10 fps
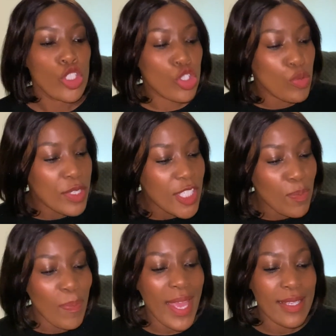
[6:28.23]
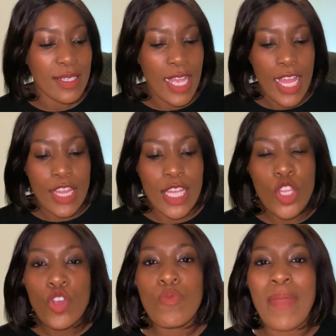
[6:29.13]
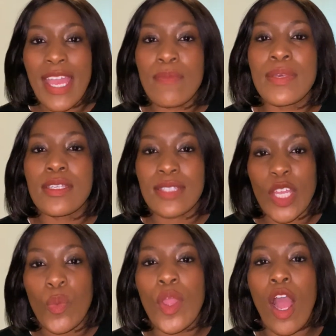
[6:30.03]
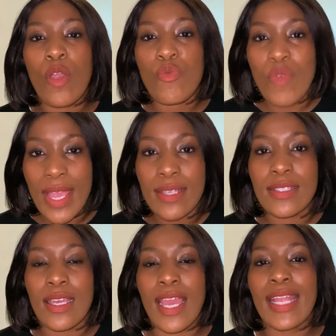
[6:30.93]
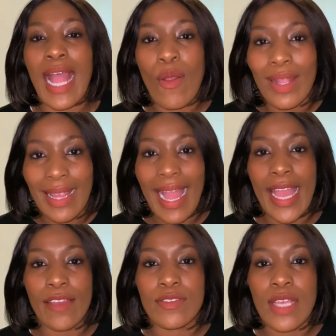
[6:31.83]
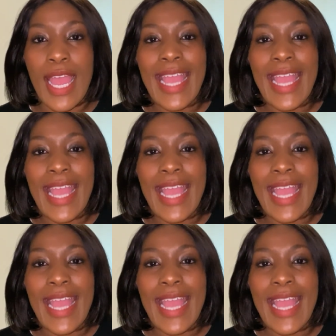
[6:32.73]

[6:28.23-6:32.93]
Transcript: to respect the new babies that we are raising in our lives.